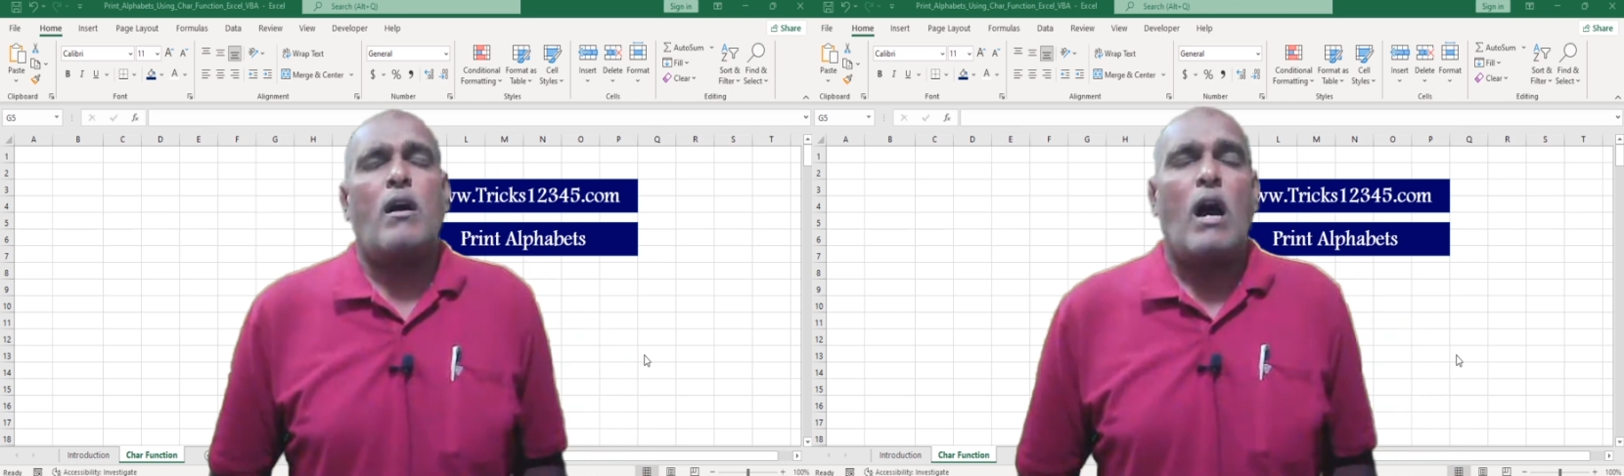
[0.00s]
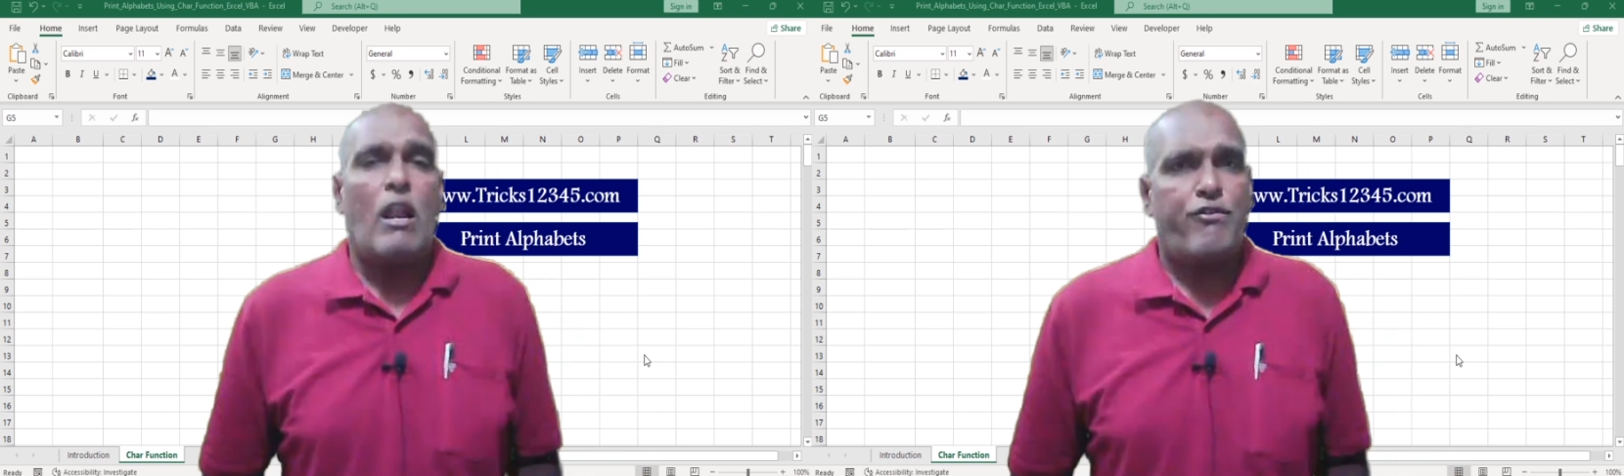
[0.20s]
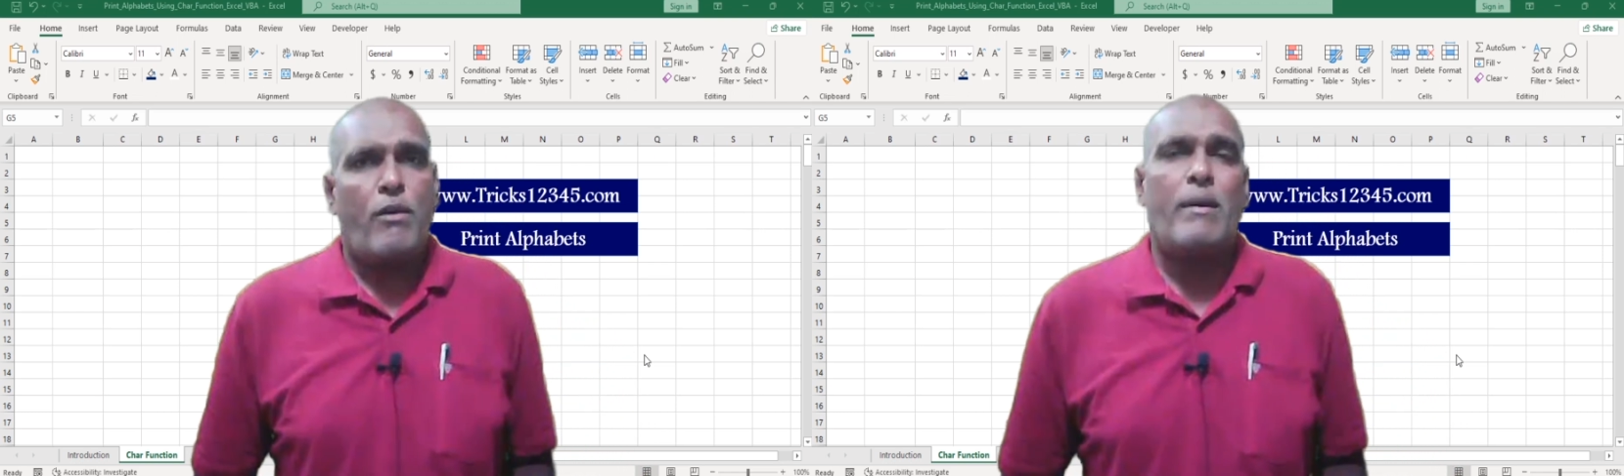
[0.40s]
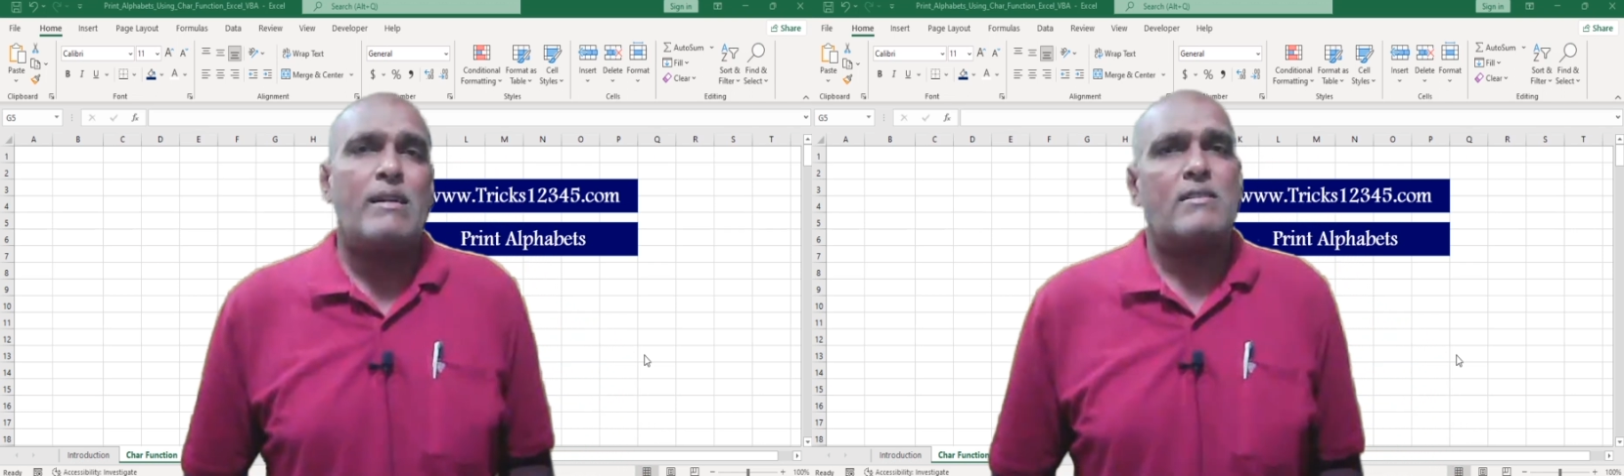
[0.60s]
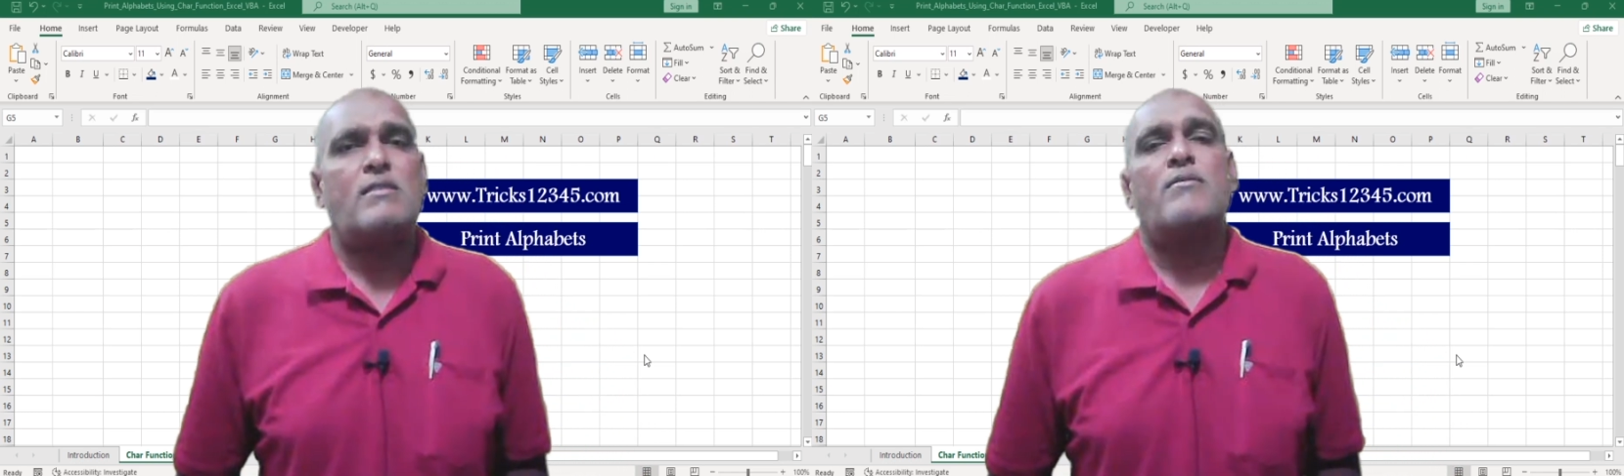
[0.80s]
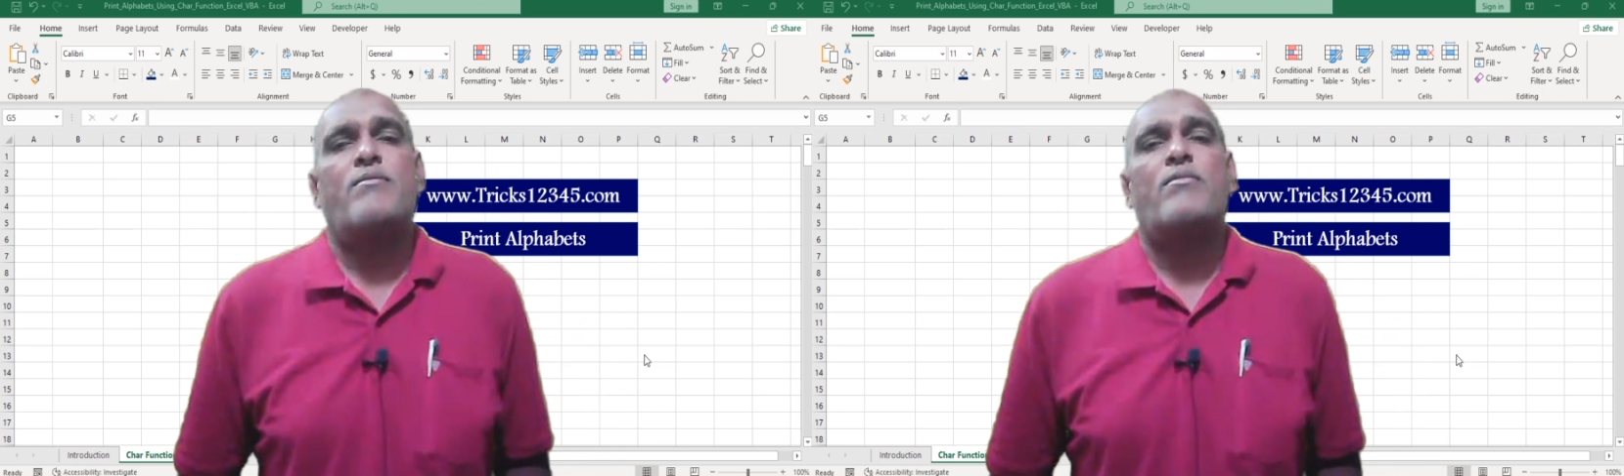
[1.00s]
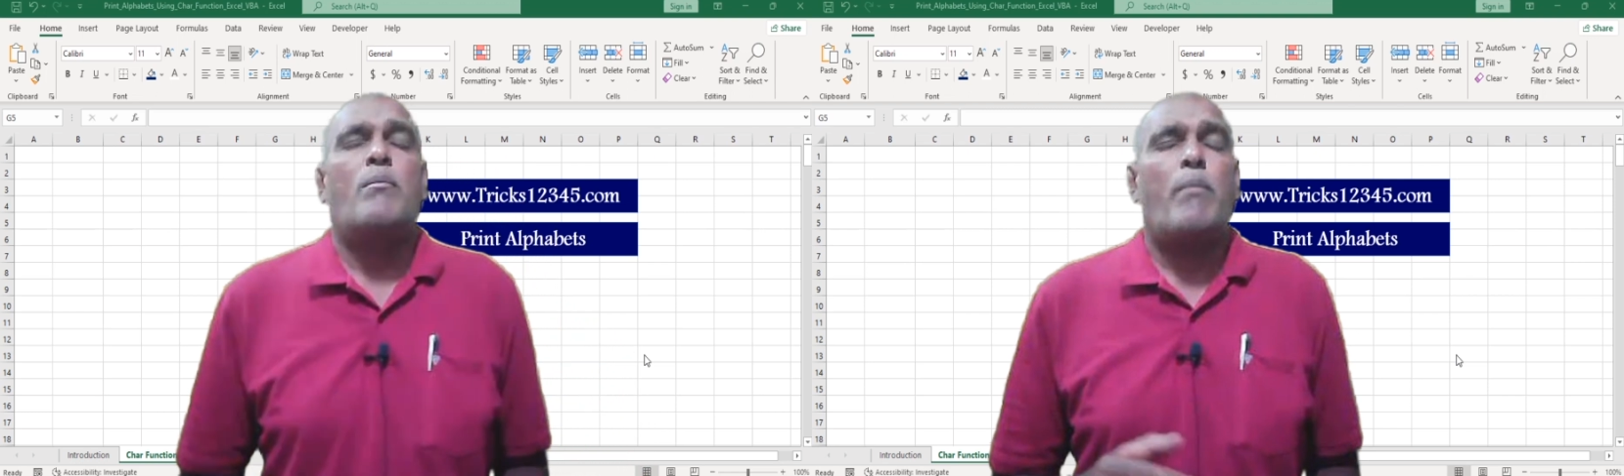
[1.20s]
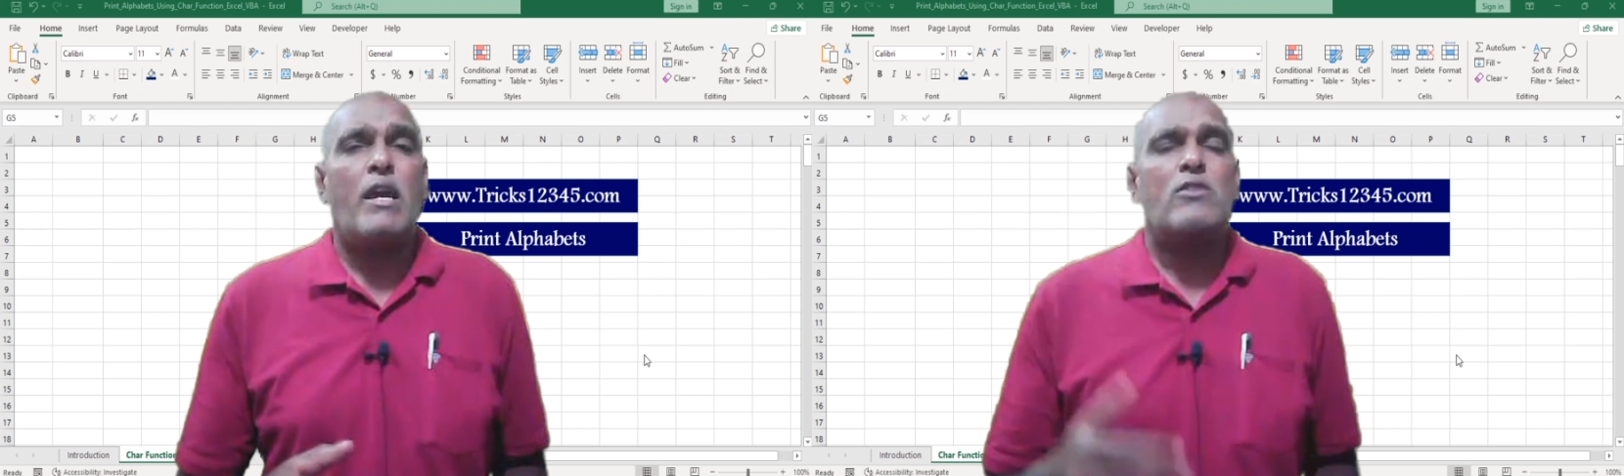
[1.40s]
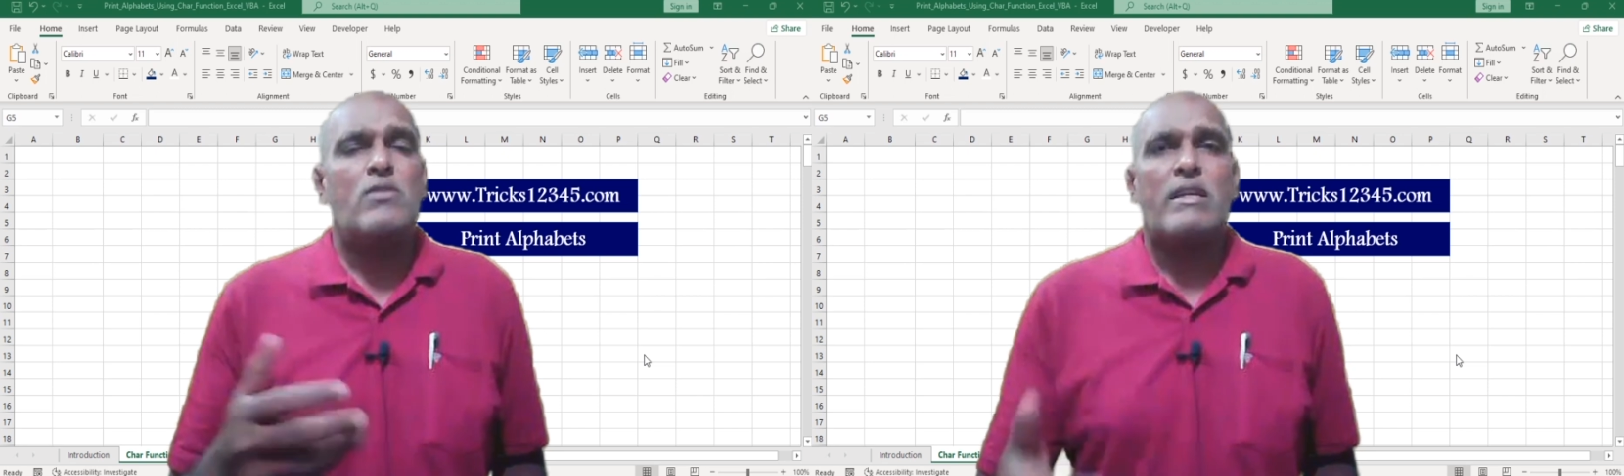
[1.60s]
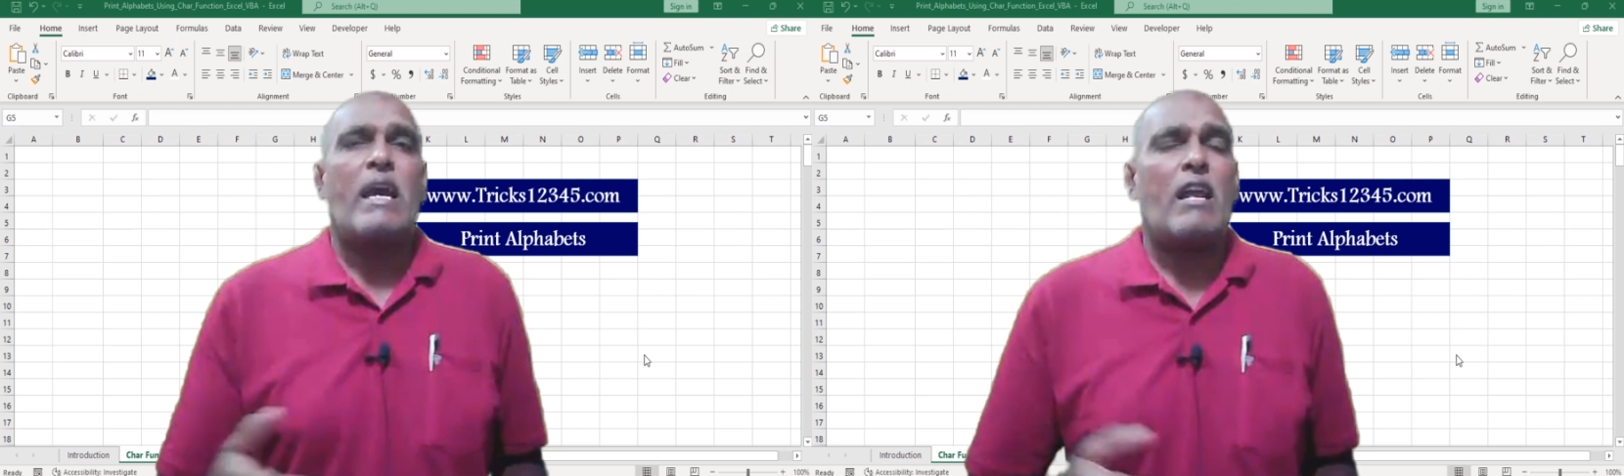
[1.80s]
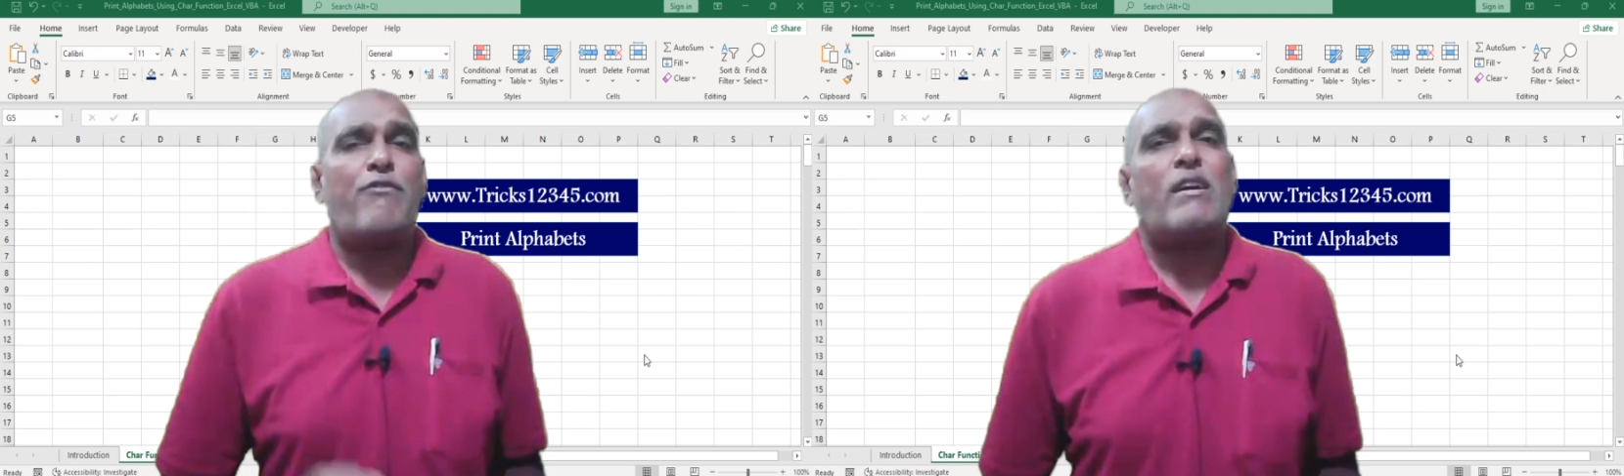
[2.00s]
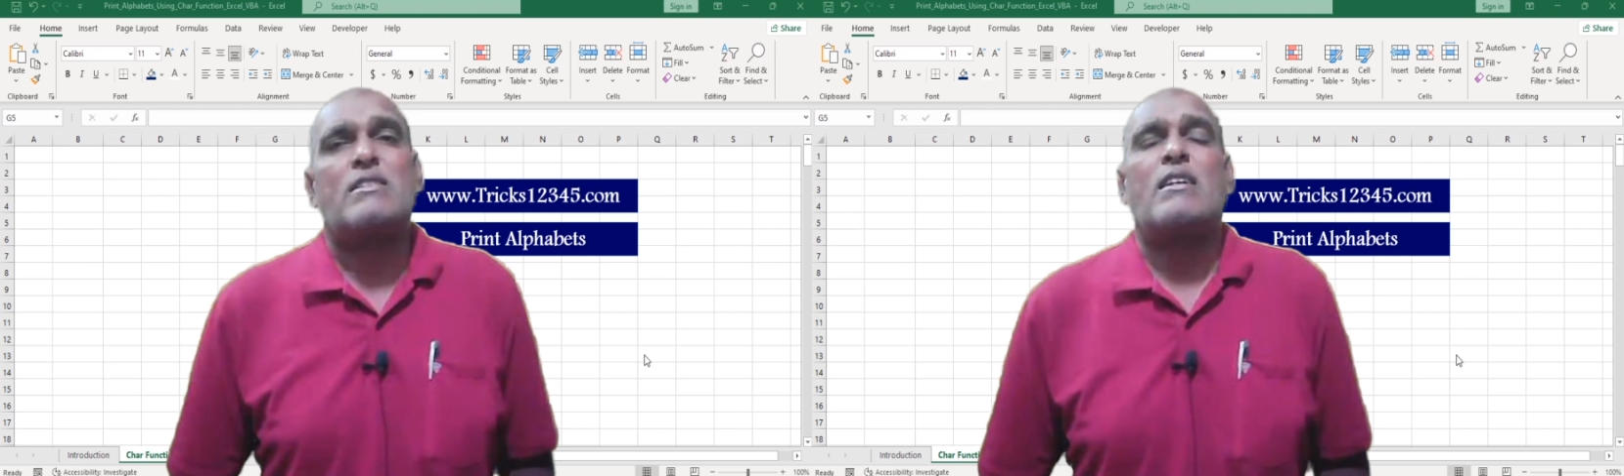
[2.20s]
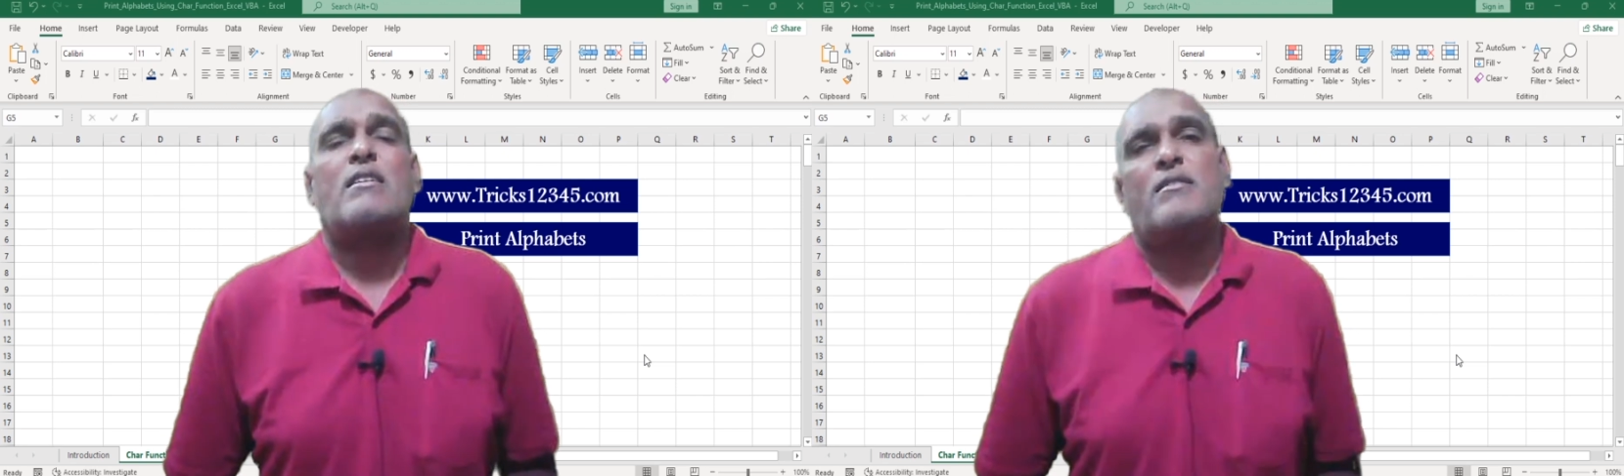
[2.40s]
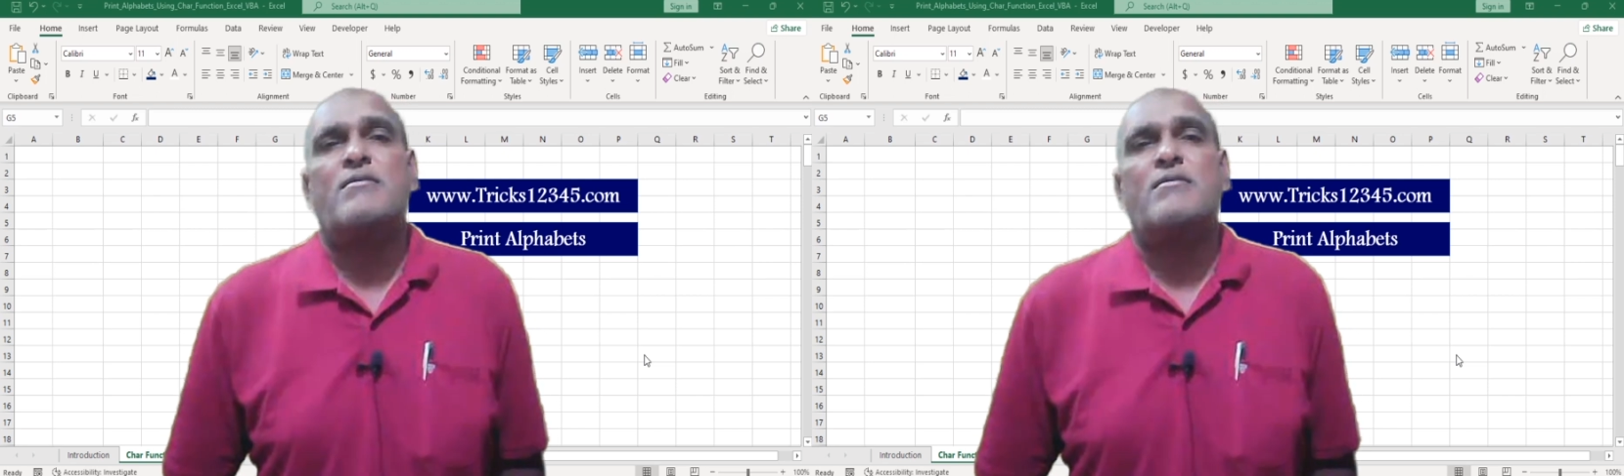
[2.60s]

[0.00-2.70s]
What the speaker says: alphabets by using char function.